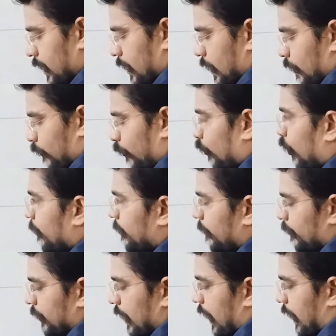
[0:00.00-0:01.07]
form.
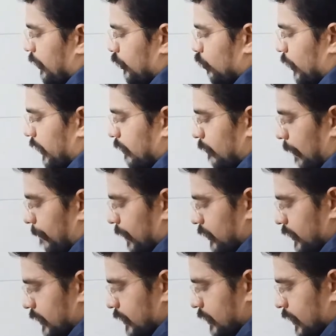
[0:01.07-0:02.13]
And you can remember
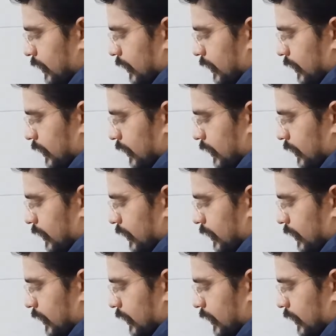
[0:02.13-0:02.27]
this,